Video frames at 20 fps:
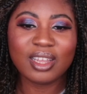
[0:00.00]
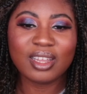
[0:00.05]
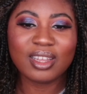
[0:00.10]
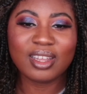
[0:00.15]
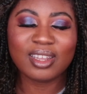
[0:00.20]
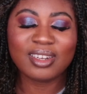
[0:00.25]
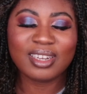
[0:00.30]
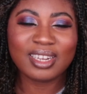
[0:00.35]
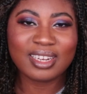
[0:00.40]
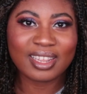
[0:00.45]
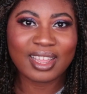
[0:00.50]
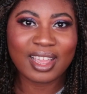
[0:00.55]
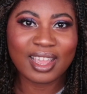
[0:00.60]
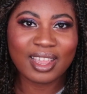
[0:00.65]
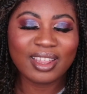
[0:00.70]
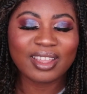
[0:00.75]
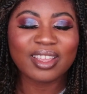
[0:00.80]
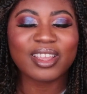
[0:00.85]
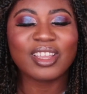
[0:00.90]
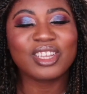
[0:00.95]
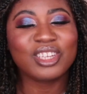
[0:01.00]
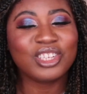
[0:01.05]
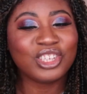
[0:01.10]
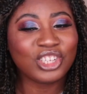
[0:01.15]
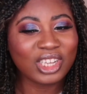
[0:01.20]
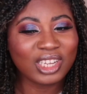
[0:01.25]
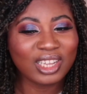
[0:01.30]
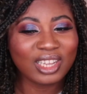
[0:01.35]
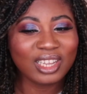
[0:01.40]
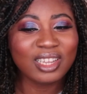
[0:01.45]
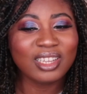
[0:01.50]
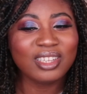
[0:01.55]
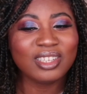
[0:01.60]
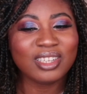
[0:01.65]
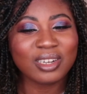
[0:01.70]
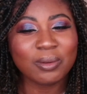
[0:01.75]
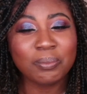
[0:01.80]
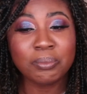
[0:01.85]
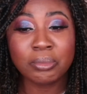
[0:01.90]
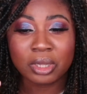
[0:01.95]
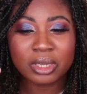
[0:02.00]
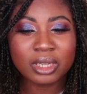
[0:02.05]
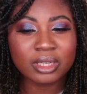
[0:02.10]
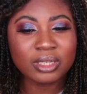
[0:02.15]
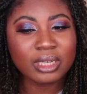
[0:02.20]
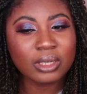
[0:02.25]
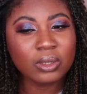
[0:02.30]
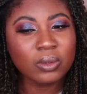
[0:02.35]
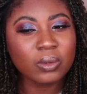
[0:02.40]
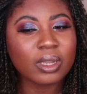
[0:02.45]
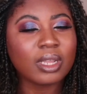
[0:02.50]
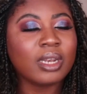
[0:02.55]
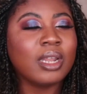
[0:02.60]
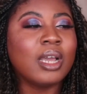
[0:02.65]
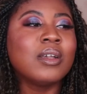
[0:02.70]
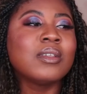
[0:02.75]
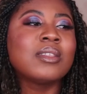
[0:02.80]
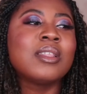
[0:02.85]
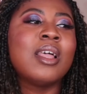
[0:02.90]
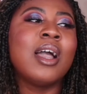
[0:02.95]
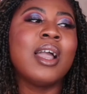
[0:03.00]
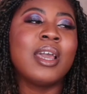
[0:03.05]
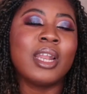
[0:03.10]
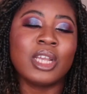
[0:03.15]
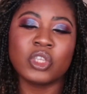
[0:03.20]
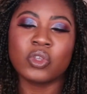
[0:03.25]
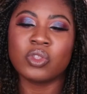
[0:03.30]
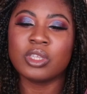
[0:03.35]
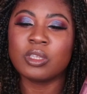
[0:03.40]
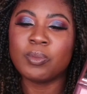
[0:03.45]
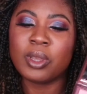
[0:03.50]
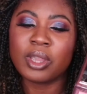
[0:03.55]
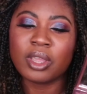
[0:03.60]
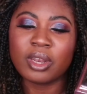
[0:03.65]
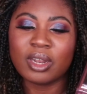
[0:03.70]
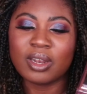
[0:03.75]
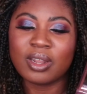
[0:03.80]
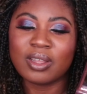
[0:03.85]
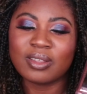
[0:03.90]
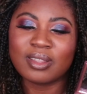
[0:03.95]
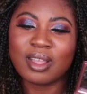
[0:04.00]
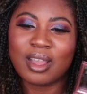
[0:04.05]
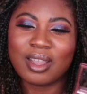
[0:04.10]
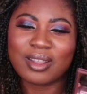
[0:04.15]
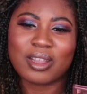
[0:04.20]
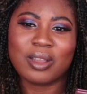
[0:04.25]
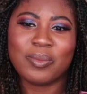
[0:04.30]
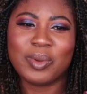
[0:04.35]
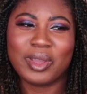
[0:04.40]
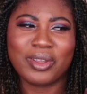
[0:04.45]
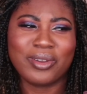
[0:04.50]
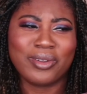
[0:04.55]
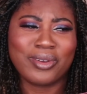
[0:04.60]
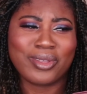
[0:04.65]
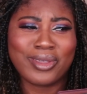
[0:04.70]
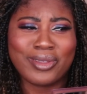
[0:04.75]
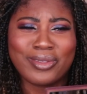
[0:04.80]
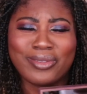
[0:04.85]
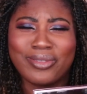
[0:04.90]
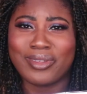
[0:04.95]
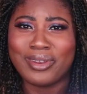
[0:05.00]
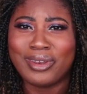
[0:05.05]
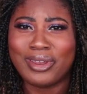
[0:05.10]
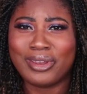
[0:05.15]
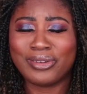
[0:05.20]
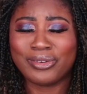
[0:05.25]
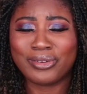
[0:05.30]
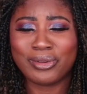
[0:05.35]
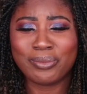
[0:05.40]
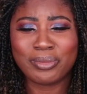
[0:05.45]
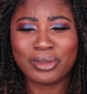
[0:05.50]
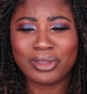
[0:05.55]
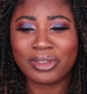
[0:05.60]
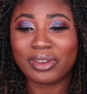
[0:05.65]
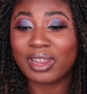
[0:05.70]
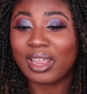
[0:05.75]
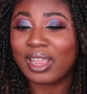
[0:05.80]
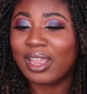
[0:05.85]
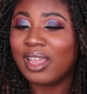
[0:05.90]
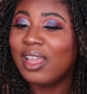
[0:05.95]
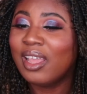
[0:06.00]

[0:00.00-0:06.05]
Anita Cake, she did a burgundy look, and I was like, and I saw this burgundy, and I was like, oh my god, yes, I need to do burgundy.